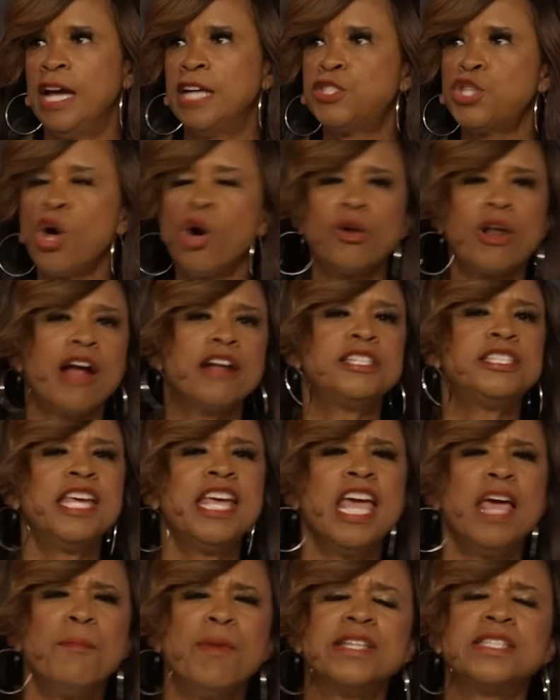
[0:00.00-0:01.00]
I told our
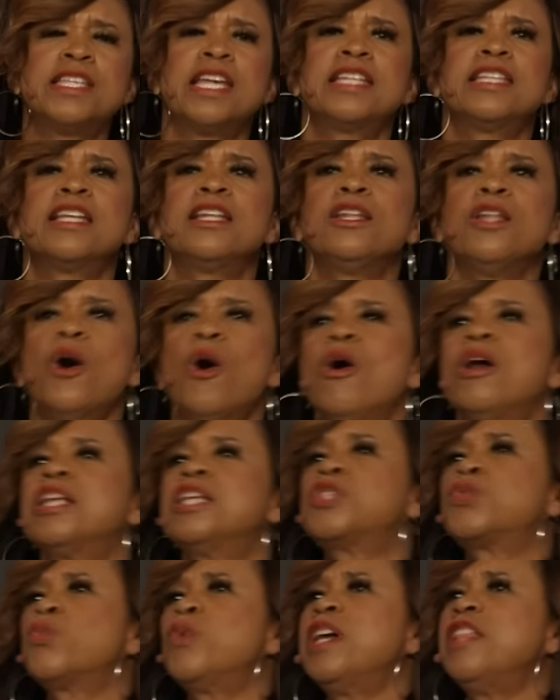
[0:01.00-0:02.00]
team, I said, the
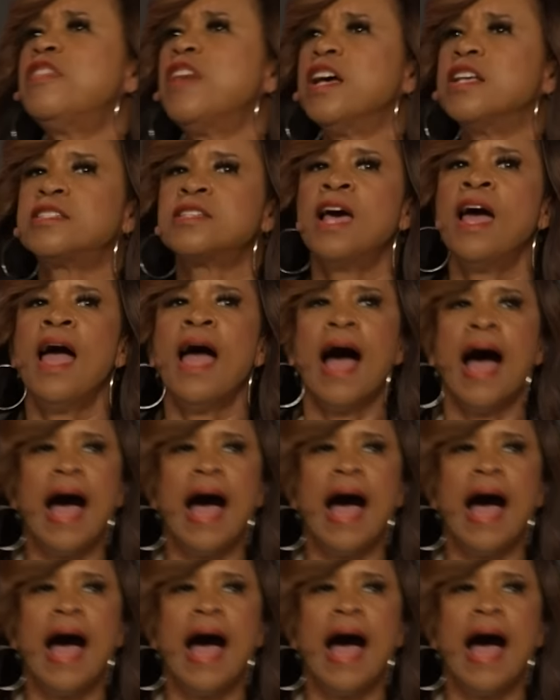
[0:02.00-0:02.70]
Lord is with us.